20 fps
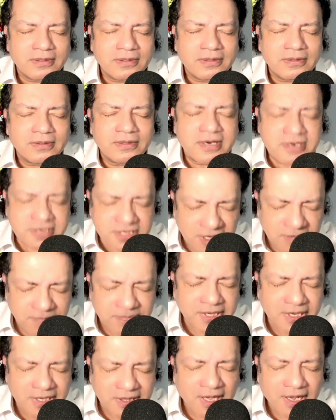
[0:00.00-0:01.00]
It is
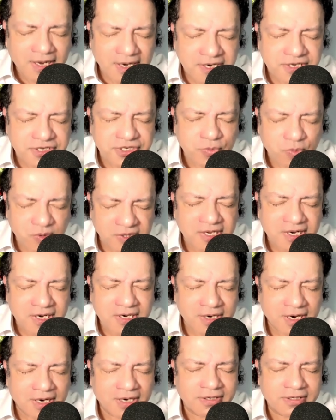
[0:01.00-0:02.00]
something that is
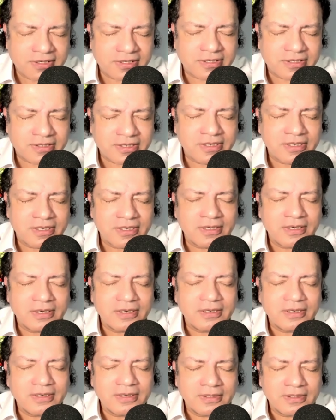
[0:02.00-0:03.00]
within us
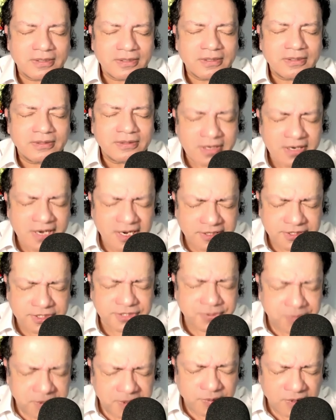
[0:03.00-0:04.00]
that needs
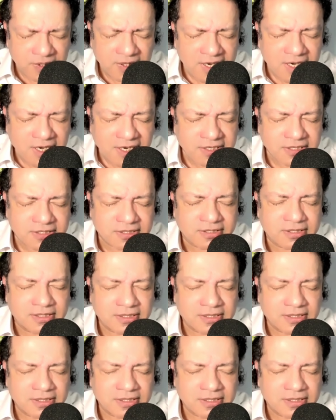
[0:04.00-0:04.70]
to be released